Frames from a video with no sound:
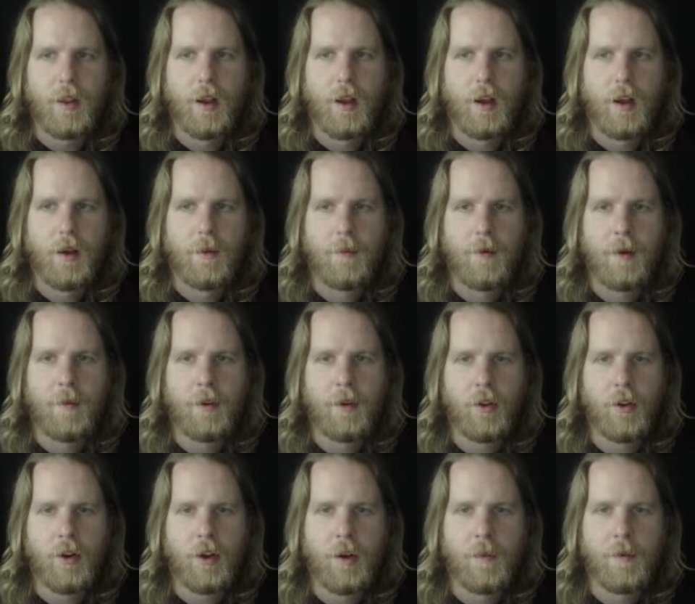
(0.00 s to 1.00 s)
I'm going to
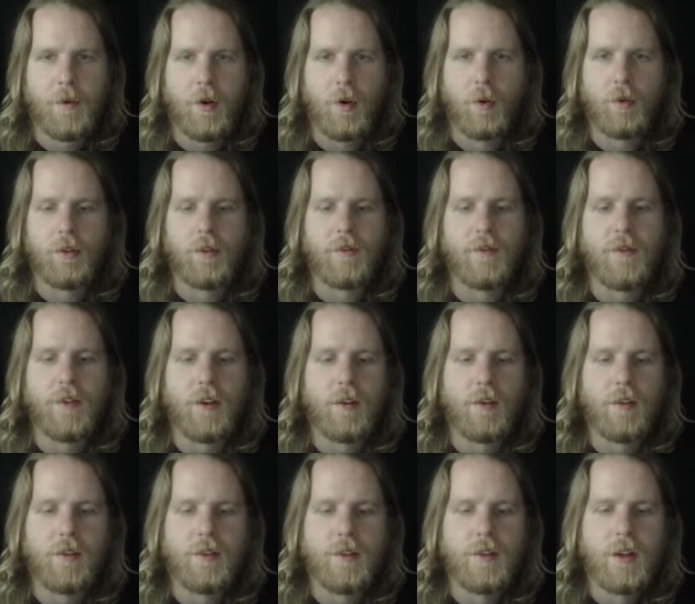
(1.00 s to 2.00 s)
look up Golden
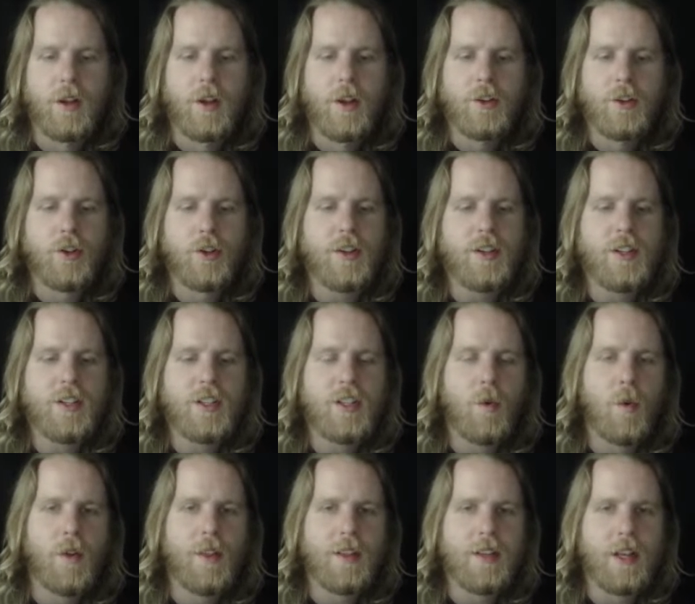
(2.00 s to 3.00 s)
Fields. So this is
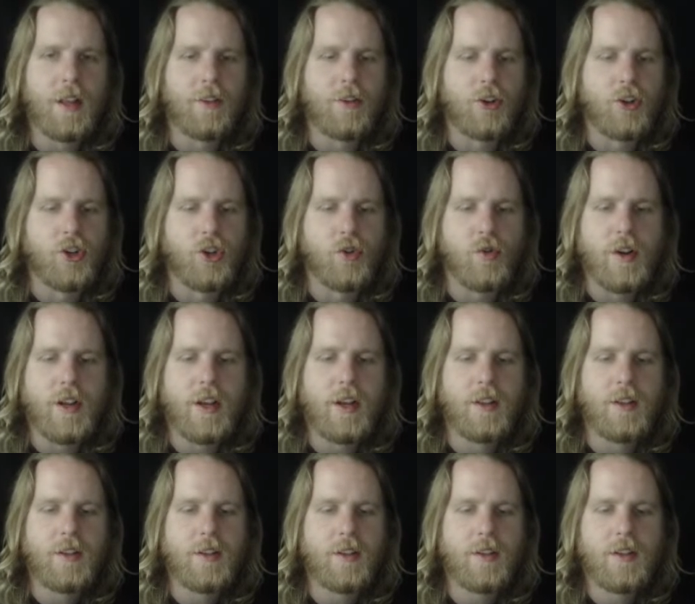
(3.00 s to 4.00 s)
the one that's got like the
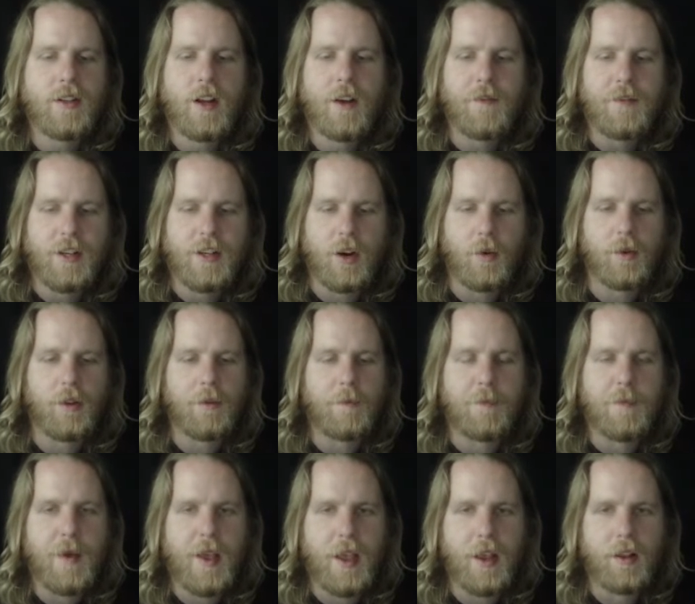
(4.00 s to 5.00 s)
treants and stuff. It's like a really
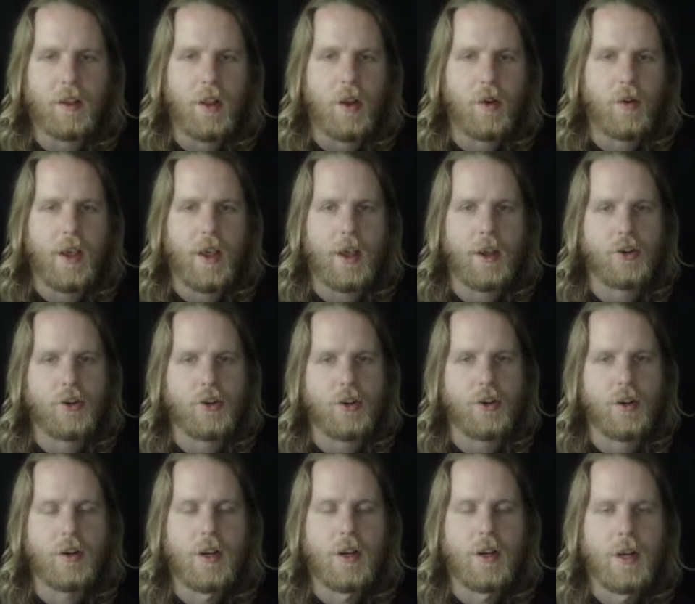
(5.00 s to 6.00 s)
big
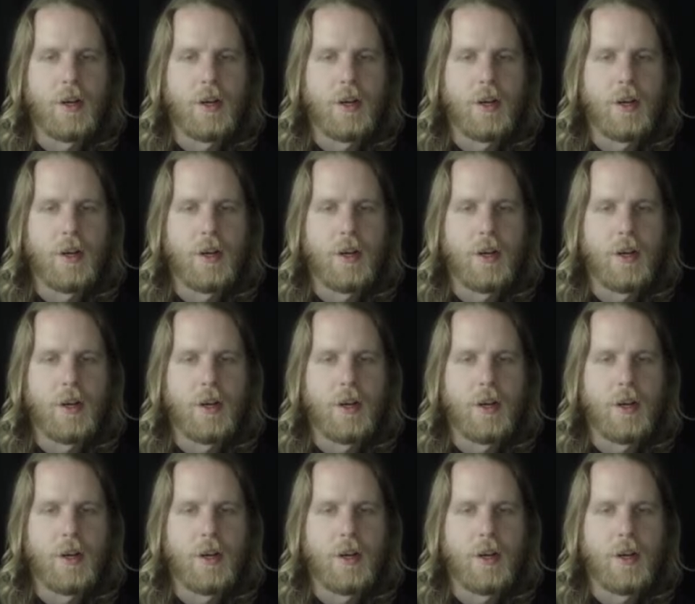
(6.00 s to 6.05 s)
location.